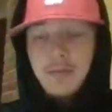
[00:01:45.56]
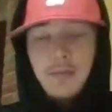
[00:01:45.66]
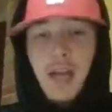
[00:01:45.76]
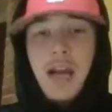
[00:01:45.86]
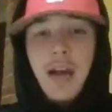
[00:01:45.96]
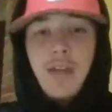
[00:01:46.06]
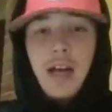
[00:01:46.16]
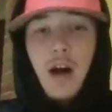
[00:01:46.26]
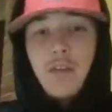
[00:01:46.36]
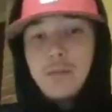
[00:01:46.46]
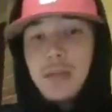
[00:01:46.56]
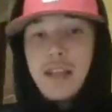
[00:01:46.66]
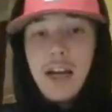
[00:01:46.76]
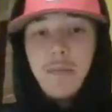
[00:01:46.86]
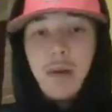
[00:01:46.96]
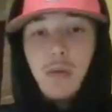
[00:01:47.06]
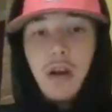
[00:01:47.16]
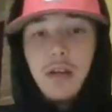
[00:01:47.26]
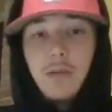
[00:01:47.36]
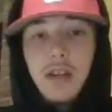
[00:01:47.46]
that off speed that I've been
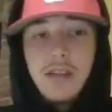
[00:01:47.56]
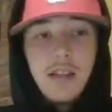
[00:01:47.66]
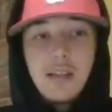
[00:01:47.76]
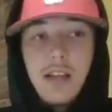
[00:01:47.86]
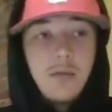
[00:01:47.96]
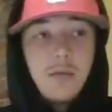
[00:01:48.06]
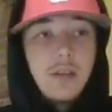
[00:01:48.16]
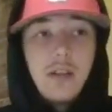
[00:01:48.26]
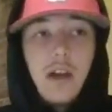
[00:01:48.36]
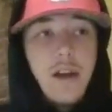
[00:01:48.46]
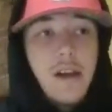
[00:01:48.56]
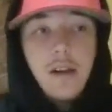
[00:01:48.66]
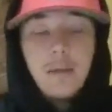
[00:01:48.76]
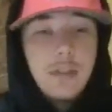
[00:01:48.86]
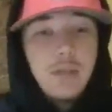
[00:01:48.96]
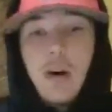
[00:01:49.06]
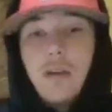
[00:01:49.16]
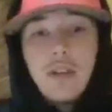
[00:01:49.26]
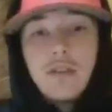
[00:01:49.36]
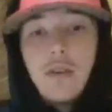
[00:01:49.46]
working with since I was 12
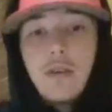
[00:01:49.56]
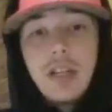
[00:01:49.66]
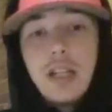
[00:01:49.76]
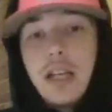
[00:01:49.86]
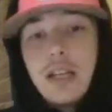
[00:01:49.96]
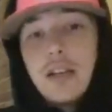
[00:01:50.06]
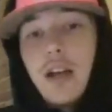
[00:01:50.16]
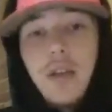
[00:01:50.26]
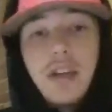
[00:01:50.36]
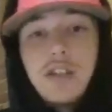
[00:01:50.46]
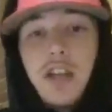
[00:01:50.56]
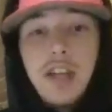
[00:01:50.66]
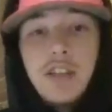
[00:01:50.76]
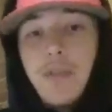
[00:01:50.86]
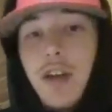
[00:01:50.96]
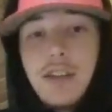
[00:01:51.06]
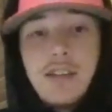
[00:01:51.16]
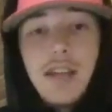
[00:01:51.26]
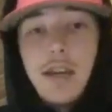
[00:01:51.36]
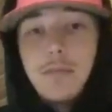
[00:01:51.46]
years old, and nothing's changed. I've had the
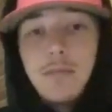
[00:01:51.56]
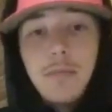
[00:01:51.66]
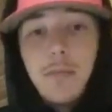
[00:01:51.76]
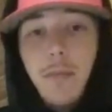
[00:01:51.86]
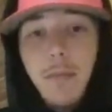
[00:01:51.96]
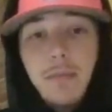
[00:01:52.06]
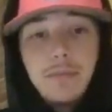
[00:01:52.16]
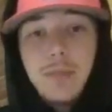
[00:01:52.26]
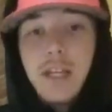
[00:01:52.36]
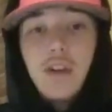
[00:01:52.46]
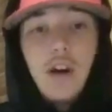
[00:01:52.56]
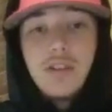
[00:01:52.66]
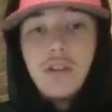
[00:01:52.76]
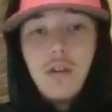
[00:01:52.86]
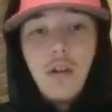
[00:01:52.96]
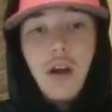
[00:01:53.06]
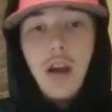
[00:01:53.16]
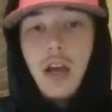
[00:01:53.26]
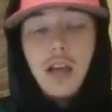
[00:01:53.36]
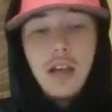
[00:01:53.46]
same pitch arsenal
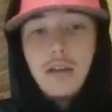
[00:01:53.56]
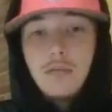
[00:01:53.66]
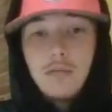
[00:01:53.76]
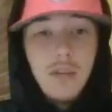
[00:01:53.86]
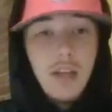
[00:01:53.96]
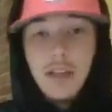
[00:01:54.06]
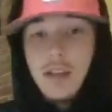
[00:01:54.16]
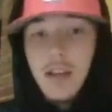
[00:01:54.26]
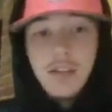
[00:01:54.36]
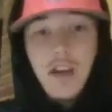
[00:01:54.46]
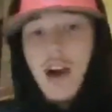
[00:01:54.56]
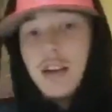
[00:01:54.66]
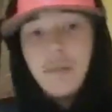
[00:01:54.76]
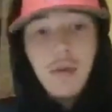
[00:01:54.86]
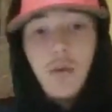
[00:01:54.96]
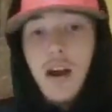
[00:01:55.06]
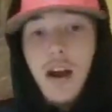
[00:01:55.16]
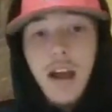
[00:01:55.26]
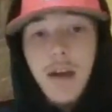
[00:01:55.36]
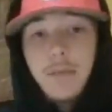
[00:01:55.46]
and it's gotten to me where I
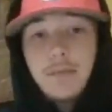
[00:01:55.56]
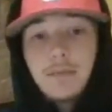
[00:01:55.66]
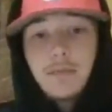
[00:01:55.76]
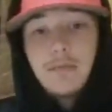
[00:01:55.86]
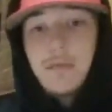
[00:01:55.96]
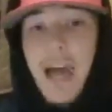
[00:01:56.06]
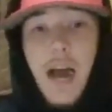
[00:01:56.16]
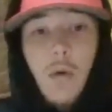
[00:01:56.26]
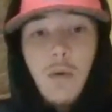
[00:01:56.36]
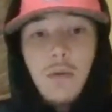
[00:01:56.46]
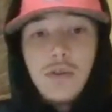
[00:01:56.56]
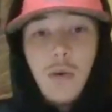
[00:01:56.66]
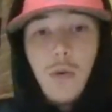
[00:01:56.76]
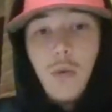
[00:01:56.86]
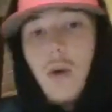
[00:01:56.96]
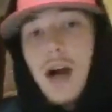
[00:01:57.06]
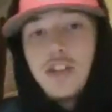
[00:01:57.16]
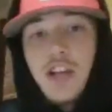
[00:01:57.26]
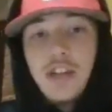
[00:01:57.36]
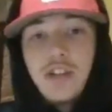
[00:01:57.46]
am now. So why
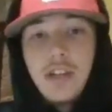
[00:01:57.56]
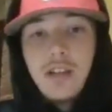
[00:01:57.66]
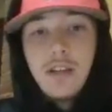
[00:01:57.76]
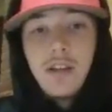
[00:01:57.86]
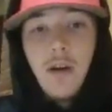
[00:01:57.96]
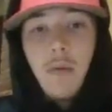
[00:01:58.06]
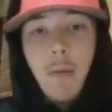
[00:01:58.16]
change it, you know?